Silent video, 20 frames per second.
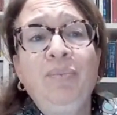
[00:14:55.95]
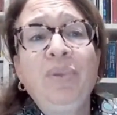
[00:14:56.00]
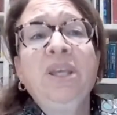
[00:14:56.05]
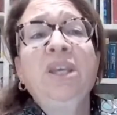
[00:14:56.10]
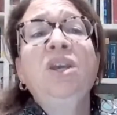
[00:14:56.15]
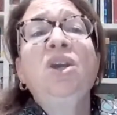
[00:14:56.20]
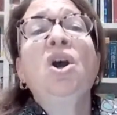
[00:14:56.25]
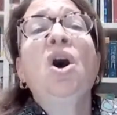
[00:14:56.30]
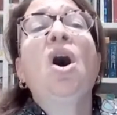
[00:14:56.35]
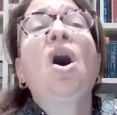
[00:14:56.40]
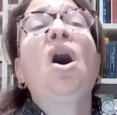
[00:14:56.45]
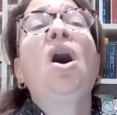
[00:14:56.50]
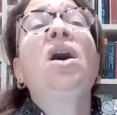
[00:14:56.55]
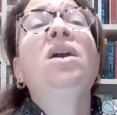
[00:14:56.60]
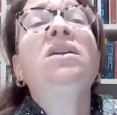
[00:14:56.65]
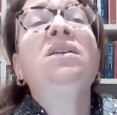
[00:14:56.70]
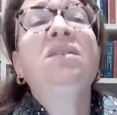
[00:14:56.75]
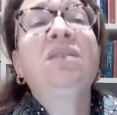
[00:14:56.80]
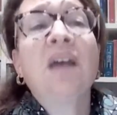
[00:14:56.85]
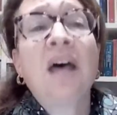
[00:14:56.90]

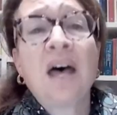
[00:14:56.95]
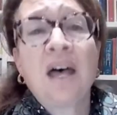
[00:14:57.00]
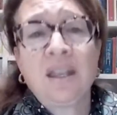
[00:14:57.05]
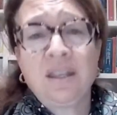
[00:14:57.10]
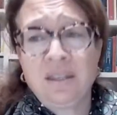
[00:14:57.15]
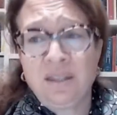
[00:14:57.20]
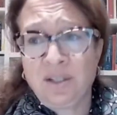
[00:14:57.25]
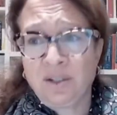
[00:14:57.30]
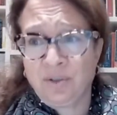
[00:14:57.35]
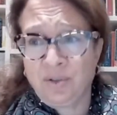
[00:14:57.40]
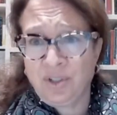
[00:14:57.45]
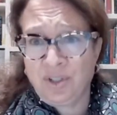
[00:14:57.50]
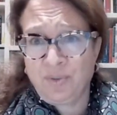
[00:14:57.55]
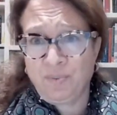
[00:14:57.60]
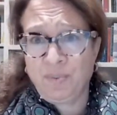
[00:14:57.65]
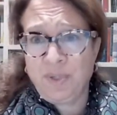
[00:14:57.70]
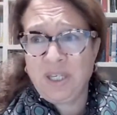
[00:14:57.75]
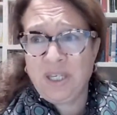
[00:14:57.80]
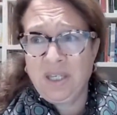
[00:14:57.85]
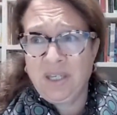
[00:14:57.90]
Beyond that, there
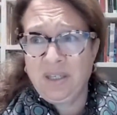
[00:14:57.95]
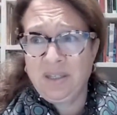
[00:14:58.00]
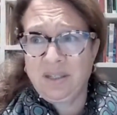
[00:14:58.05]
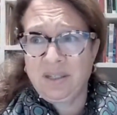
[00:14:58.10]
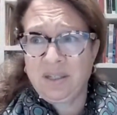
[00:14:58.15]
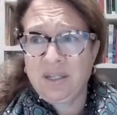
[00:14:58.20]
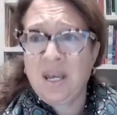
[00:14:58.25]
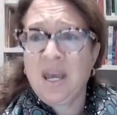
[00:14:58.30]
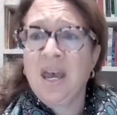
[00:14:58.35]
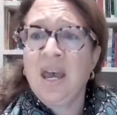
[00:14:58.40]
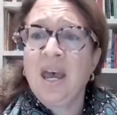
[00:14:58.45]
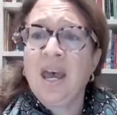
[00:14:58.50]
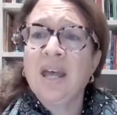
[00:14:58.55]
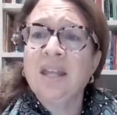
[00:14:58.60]
is peace.